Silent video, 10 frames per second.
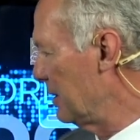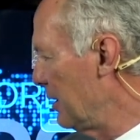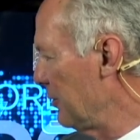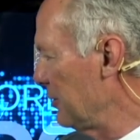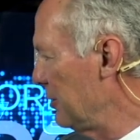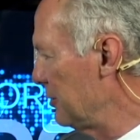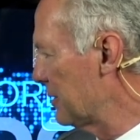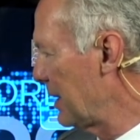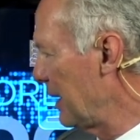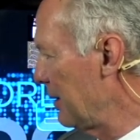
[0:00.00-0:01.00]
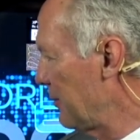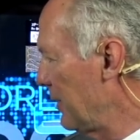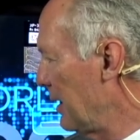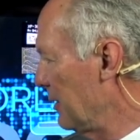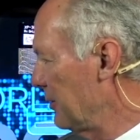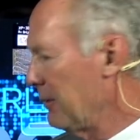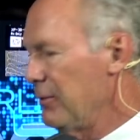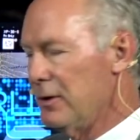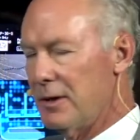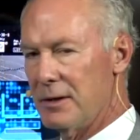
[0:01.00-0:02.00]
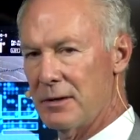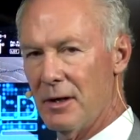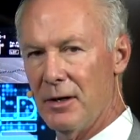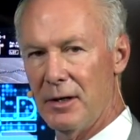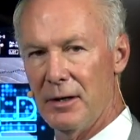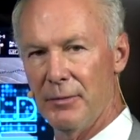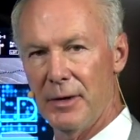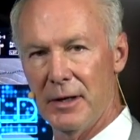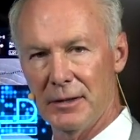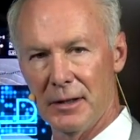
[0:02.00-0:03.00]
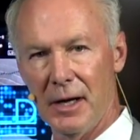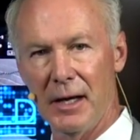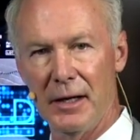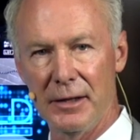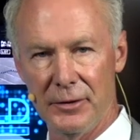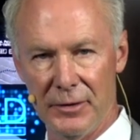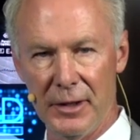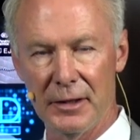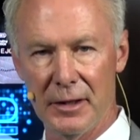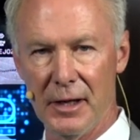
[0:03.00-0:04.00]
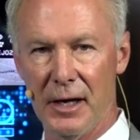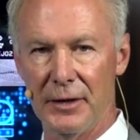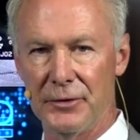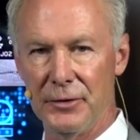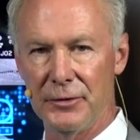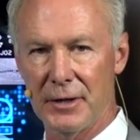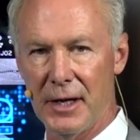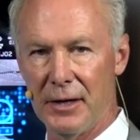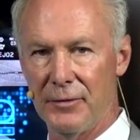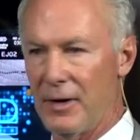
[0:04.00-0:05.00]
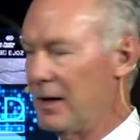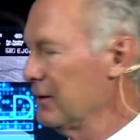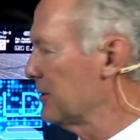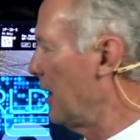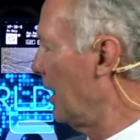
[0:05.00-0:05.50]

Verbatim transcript: don't use K files. I put this on here because a lot of endodontists use K files.